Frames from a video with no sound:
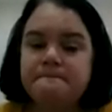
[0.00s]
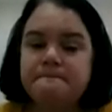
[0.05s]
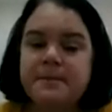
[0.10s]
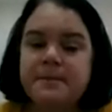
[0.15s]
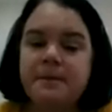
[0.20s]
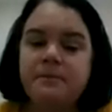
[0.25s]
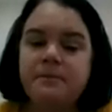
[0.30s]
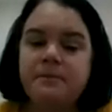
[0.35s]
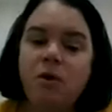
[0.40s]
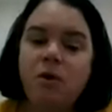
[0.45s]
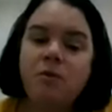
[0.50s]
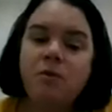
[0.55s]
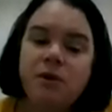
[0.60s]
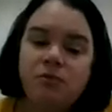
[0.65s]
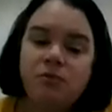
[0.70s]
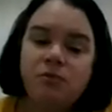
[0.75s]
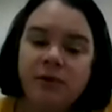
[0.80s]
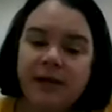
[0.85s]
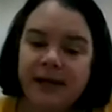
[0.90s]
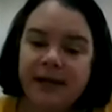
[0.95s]
But what we
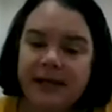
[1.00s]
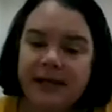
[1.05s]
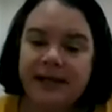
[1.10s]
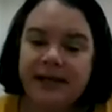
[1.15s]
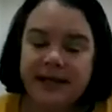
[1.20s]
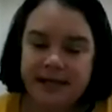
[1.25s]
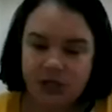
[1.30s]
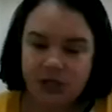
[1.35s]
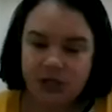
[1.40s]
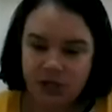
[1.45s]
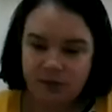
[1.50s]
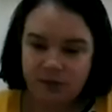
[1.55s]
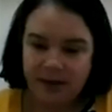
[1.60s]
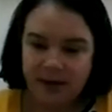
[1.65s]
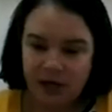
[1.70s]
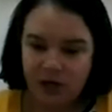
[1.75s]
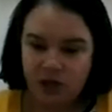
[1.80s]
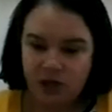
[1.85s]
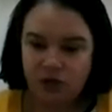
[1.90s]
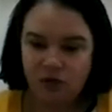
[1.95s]
really need to
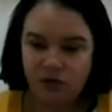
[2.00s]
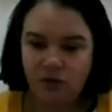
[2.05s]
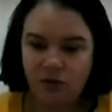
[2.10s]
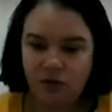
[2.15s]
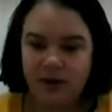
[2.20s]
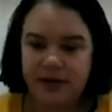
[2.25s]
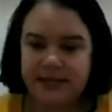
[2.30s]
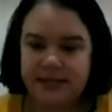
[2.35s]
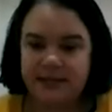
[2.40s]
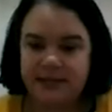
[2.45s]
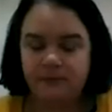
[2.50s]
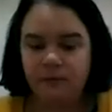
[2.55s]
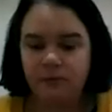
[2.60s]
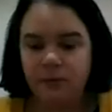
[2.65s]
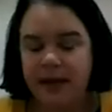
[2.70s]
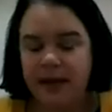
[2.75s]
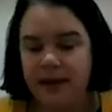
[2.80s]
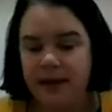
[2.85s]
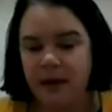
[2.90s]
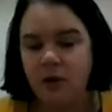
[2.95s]
make sure is if
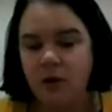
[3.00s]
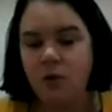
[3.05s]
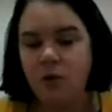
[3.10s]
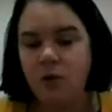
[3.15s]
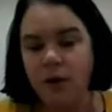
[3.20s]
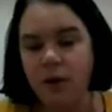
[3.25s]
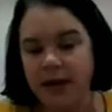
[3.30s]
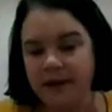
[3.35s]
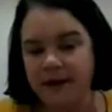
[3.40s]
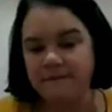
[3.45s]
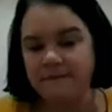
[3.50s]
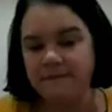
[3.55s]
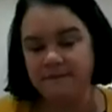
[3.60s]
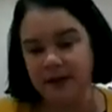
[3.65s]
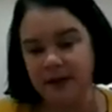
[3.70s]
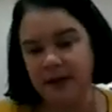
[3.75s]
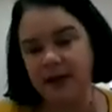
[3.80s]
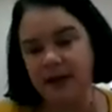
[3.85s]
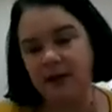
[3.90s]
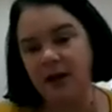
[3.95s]
we are
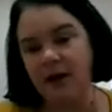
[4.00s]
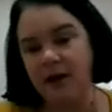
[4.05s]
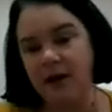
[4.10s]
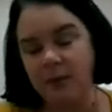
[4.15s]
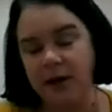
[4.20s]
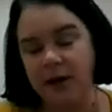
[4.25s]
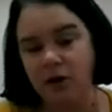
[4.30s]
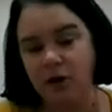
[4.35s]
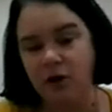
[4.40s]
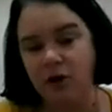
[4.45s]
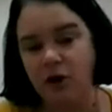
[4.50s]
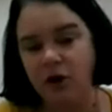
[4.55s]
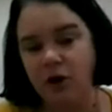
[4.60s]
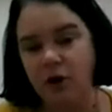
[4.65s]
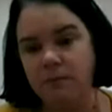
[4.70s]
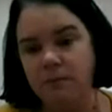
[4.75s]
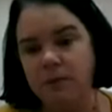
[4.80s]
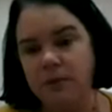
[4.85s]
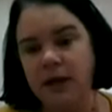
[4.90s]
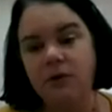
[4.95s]
feeling like we're not
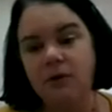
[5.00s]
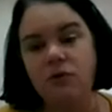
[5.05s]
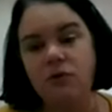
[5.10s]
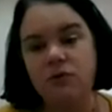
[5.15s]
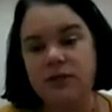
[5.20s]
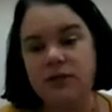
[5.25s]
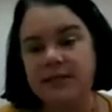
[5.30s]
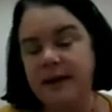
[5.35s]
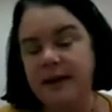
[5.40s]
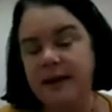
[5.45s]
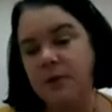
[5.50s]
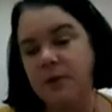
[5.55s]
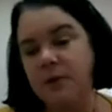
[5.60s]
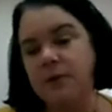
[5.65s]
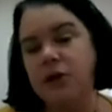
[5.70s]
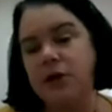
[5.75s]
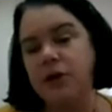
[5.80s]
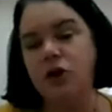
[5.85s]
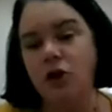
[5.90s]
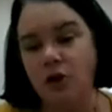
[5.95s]
coping, or someone
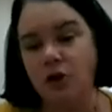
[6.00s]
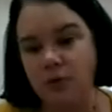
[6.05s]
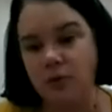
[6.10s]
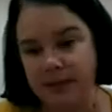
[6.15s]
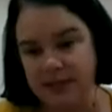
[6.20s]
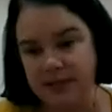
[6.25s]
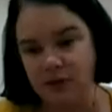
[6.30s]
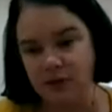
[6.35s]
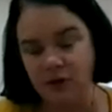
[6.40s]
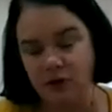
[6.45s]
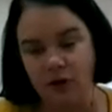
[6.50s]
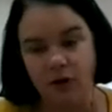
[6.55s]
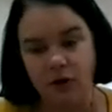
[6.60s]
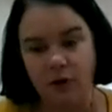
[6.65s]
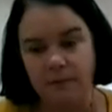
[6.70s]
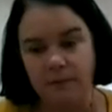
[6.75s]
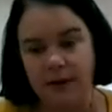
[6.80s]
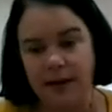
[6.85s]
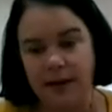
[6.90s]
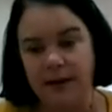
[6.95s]
we know is not
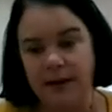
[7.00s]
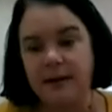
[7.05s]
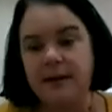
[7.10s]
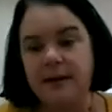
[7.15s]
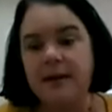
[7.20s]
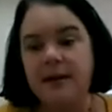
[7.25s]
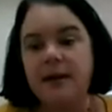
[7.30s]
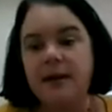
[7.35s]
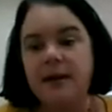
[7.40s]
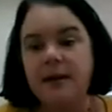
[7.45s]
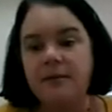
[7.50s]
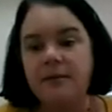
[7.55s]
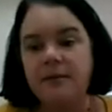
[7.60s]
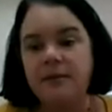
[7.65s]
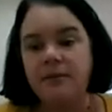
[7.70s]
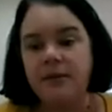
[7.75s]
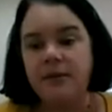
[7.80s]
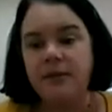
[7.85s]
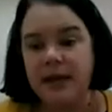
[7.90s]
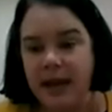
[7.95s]
coping,
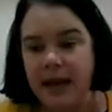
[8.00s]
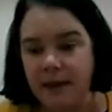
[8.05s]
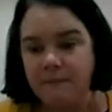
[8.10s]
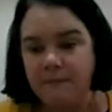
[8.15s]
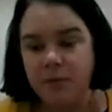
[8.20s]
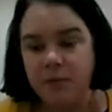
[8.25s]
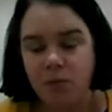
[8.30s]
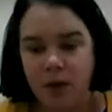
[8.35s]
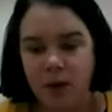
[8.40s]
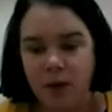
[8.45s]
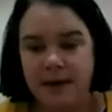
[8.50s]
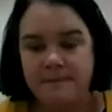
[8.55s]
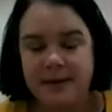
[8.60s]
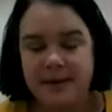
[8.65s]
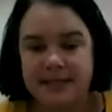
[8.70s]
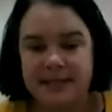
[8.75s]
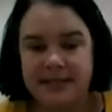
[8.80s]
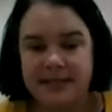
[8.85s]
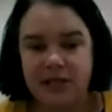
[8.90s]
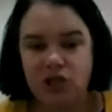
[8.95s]
the number one
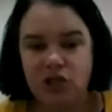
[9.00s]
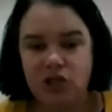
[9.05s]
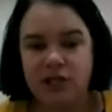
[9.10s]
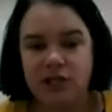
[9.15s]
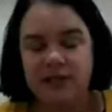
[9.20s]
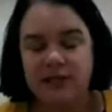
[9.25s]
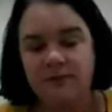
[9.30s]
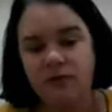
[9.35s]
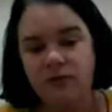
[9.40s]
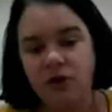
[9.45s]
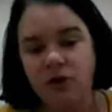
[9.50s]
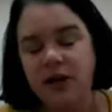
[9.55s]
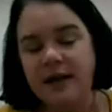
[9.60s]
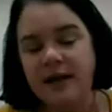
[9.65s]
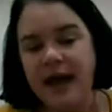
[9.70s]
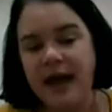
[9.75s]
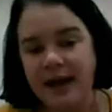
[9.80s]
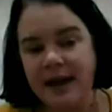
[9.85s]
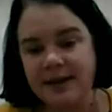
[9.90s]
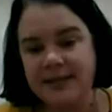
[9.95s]
message is if you
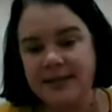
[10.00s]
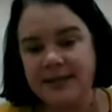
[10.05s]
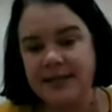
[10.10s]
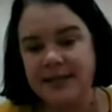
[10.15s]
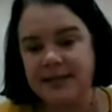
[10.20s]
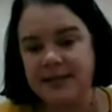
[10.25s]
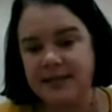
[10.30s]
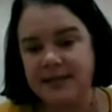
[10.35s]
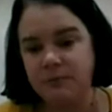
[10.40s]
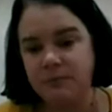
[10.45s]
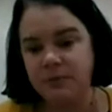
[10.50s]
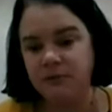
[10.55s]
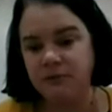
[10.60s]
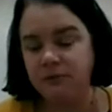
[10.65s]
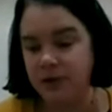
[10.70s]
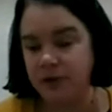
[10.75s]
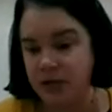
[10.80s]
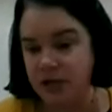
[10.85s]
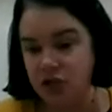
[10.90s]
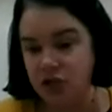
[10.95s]
can access some
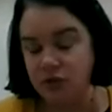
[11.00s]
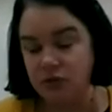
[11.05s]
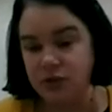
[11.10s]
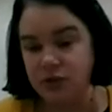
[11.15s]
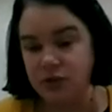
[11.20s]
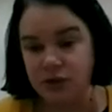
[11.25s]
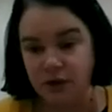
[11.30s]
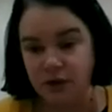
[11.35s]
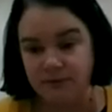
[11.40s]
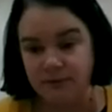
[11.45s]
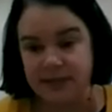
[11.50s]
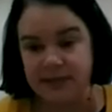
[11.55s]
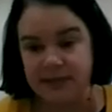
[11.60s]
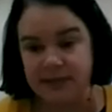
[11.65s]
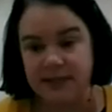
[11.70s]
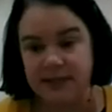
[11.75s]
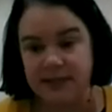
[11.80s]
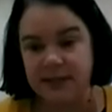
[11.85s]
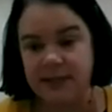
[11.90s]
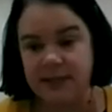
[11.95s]
professional
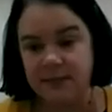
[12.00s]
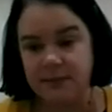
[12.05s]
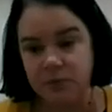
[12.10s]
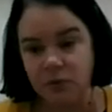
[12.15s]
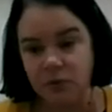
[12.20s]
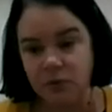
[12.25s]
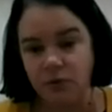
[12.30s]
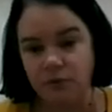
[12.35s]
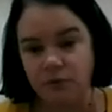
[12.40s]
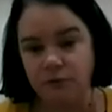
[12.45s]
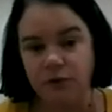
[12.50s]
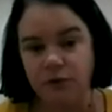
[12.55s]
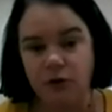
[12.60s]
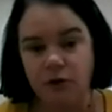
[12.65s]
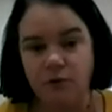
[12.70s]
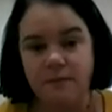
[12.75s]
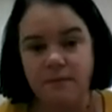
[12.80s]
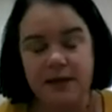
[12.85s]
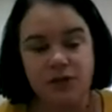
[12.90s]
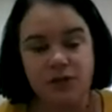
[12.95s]
services and support for
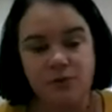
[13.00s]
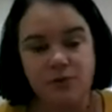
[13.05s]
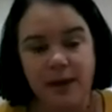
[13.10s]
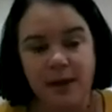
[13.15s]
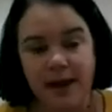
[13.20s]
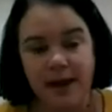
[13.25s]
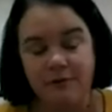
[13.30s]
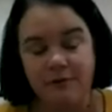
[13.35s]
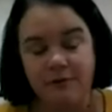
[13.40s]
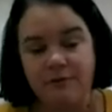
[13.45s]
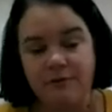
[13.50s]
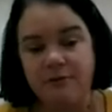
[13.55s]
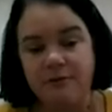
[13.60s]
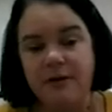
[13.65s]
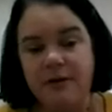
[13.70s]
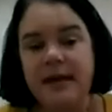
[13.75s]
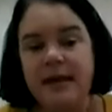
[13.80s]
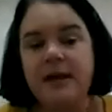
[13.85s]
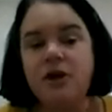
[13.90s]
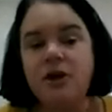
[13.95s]
your mental health
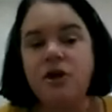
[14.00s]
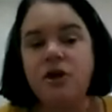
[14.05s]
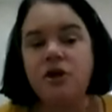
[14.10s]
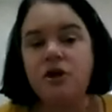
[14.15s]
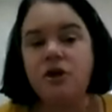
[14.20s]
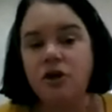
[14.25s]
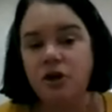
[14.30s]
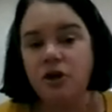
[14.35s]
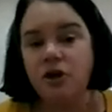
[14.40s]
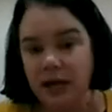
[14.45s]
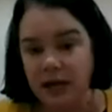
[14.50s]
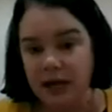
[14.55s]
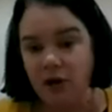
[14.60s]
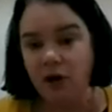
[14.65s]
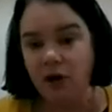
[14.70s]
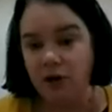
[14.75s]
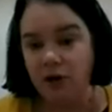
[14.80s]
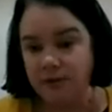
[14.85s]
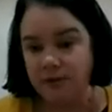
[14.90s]
early on,